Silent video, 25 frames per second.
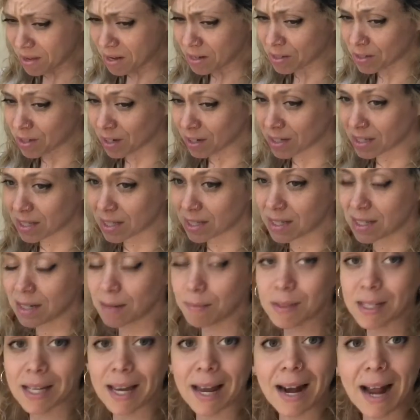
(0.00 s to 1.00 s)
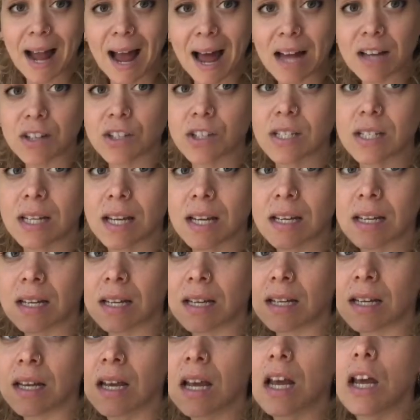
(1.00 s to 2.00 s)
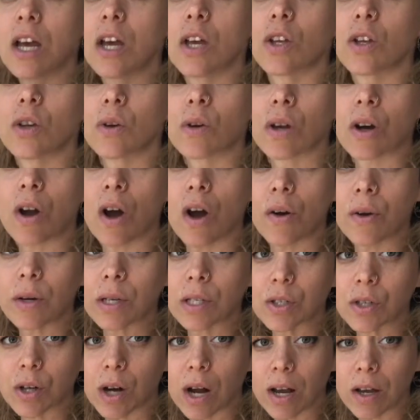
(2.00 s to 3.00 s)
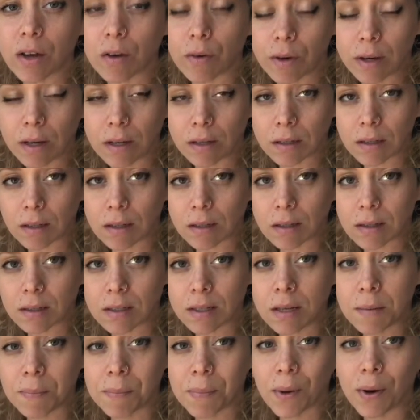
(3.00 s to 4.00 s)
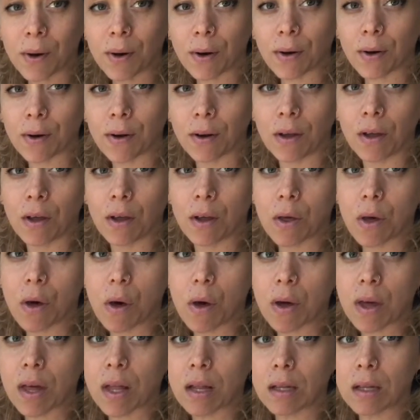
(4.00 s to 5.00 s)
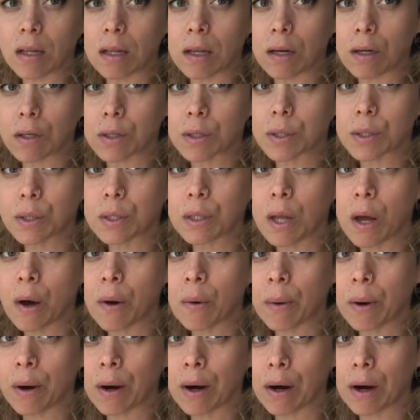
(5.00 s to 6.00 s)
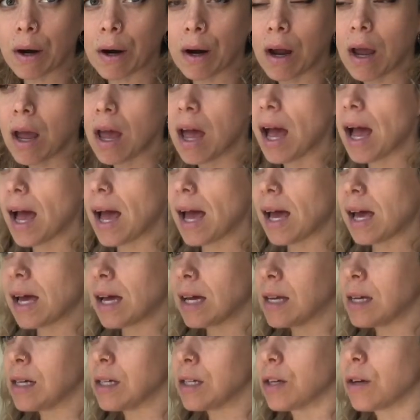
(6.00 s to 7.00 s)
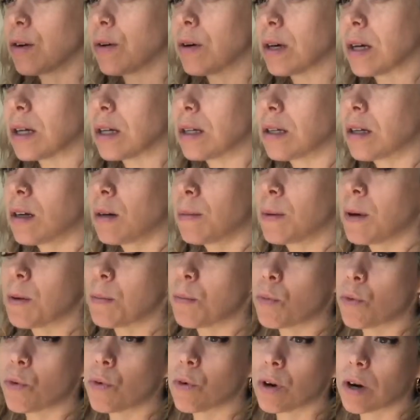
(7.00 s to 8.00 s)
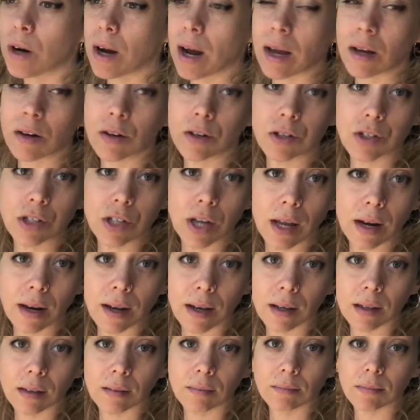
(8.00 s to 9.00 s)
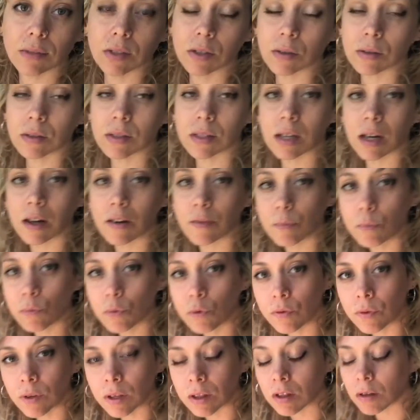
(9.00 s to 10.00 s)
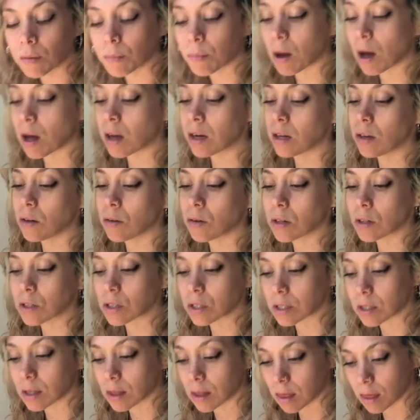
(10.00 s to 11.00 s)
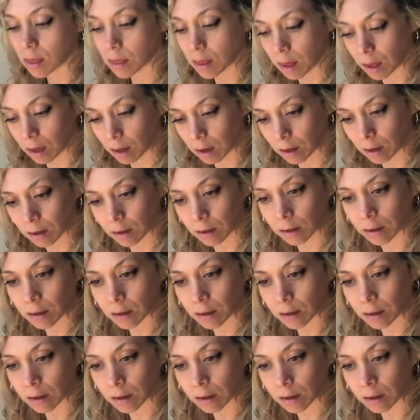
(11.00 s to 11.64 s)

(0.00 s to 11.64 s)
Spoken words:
starts to seem to get agitated, you can always try going a little deeper, going a little slower, and going a little bit more energetic. So instead of moving their body, you can just think,